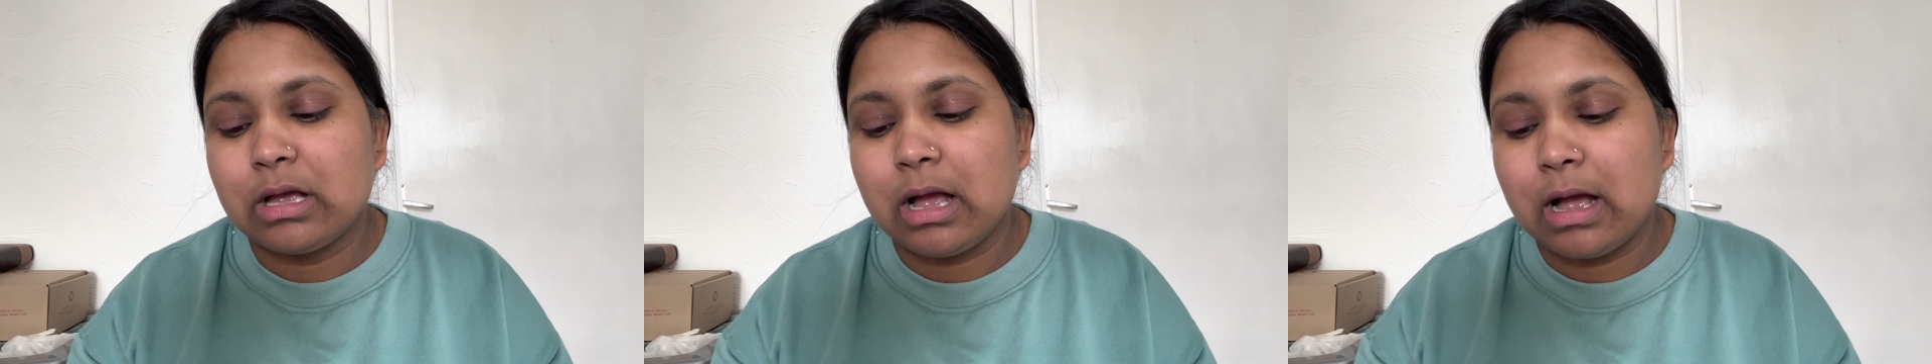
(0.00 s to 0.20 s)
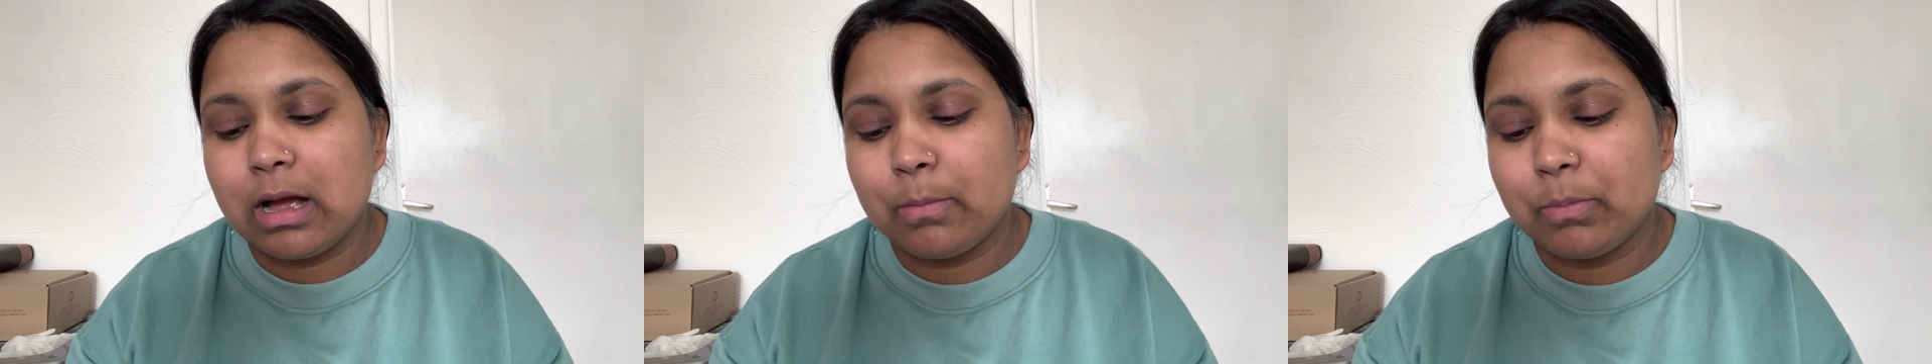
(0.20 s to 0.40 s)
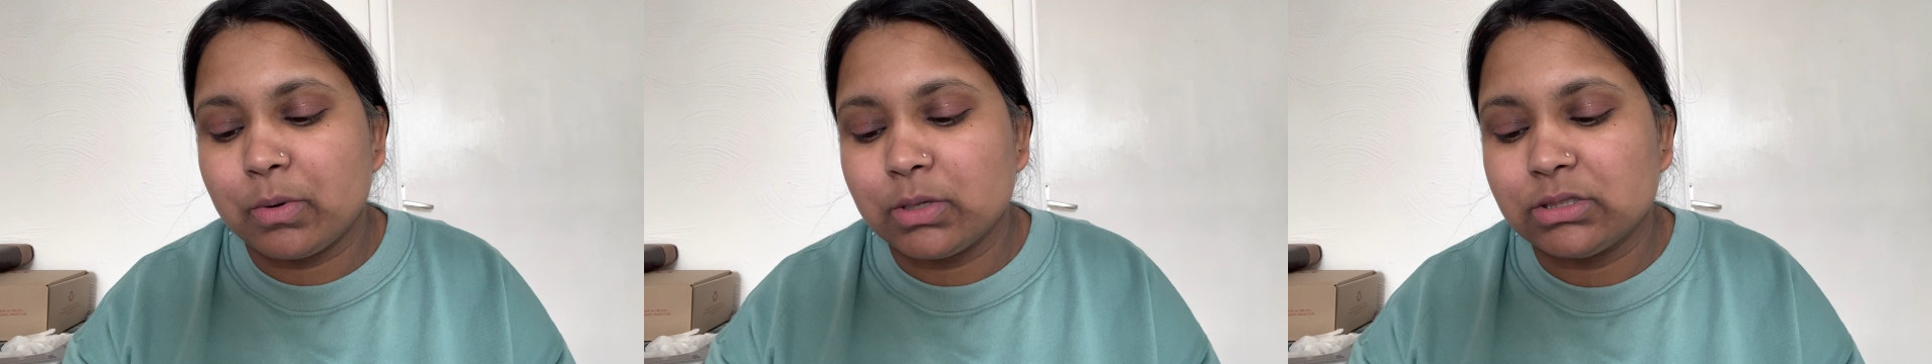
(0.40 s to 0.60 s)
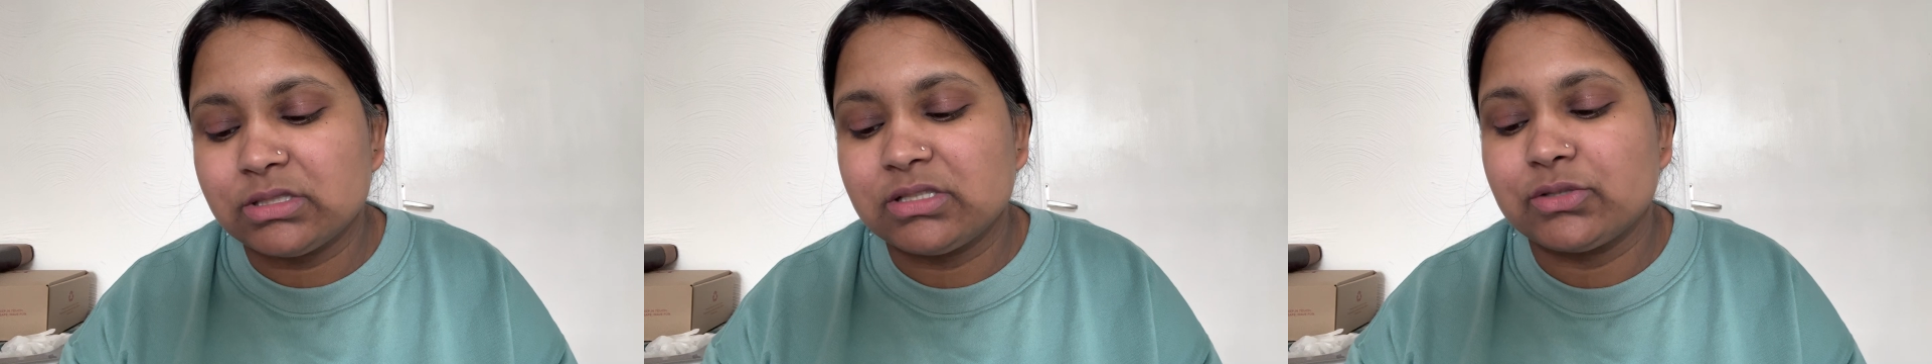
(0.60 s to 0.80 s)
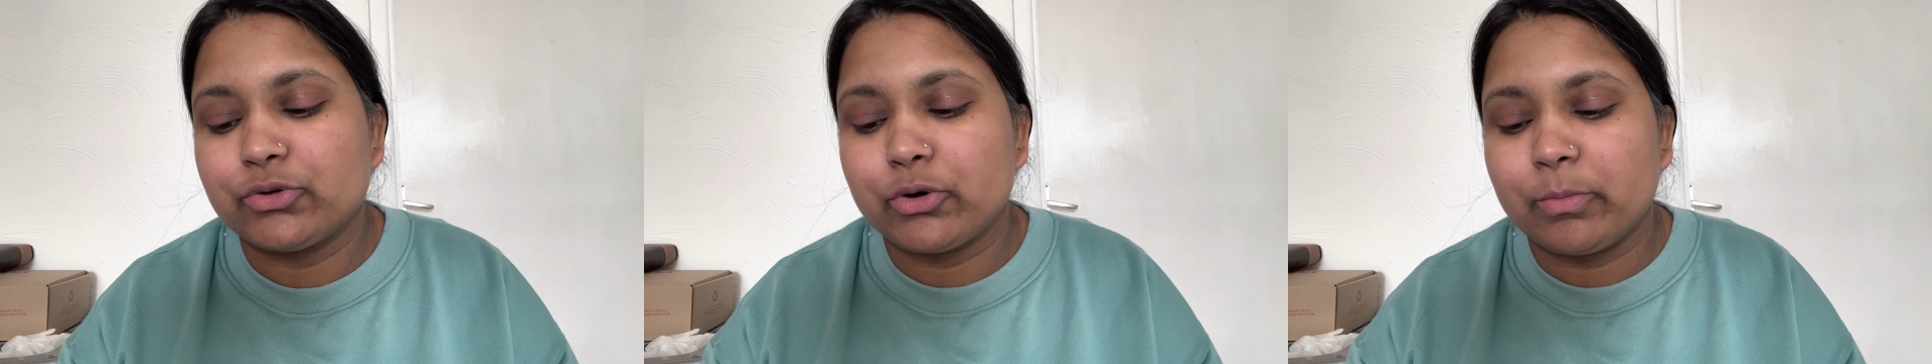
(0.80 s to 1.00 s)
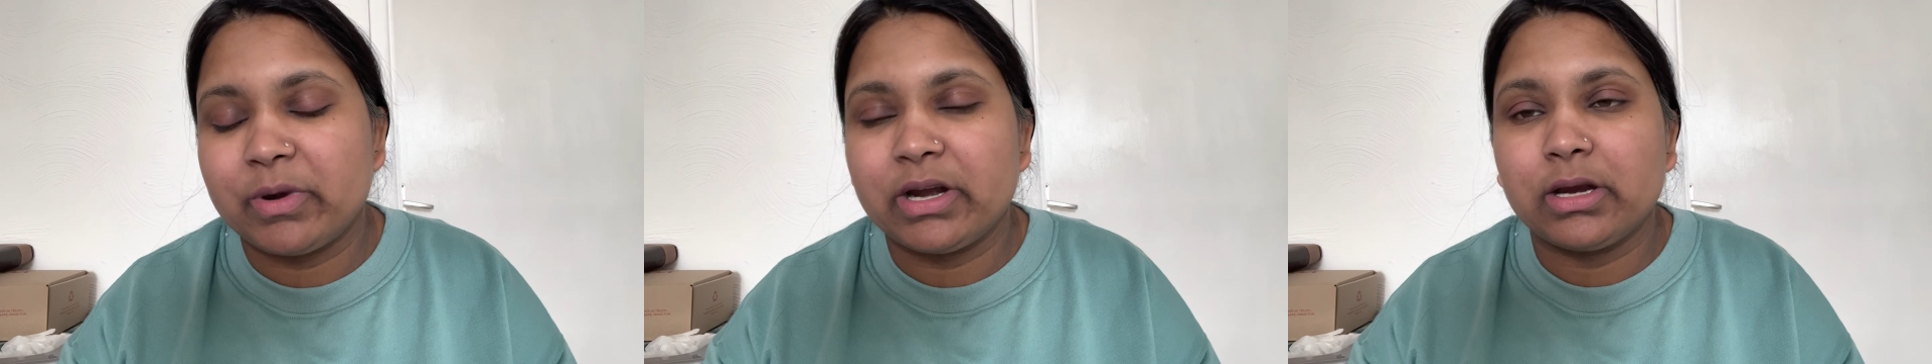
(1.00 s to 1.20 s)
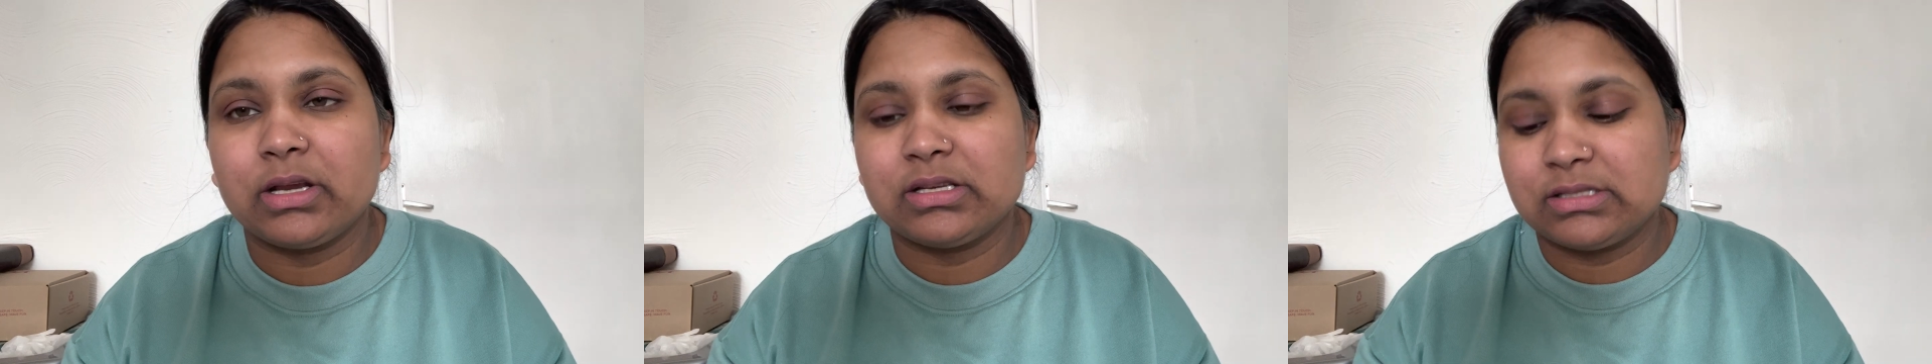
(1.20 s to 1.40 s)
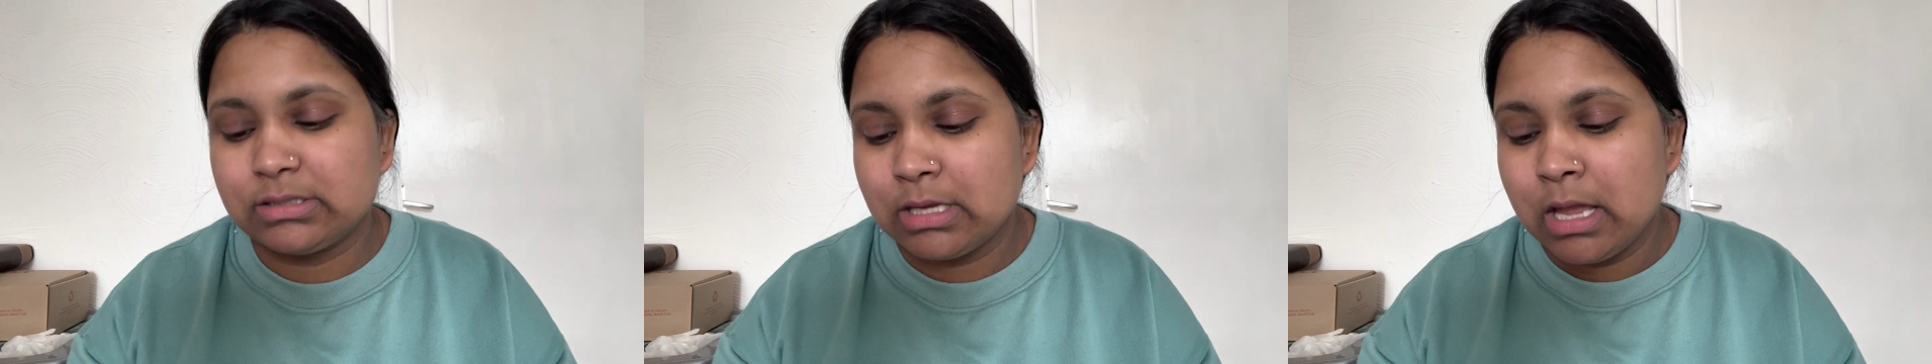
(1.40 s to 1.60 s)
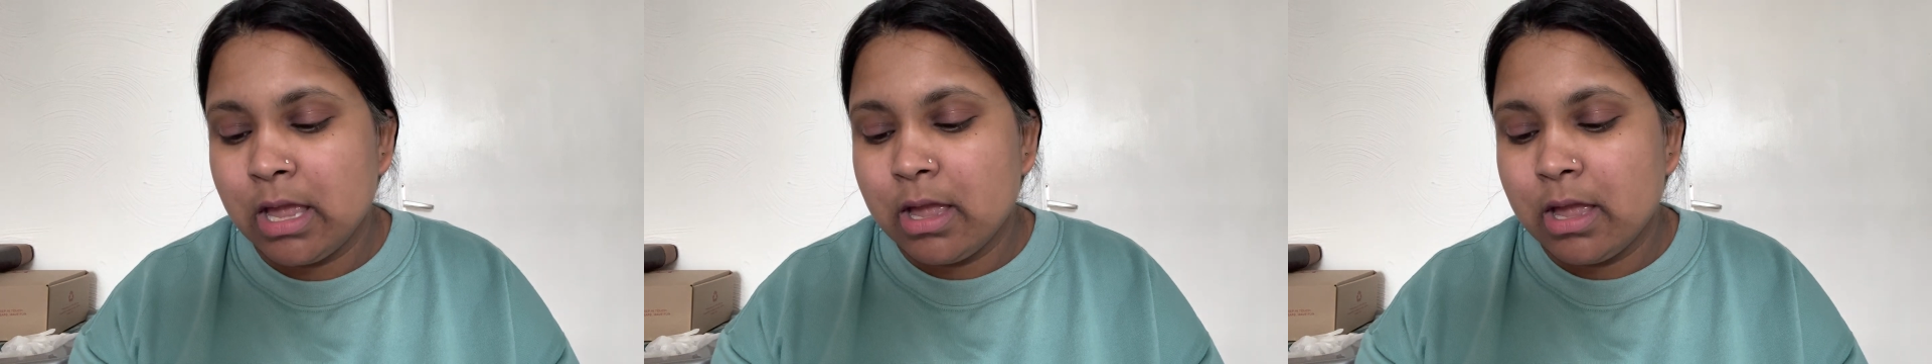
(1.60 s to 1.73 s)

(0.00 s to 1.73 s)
apples, strawberries,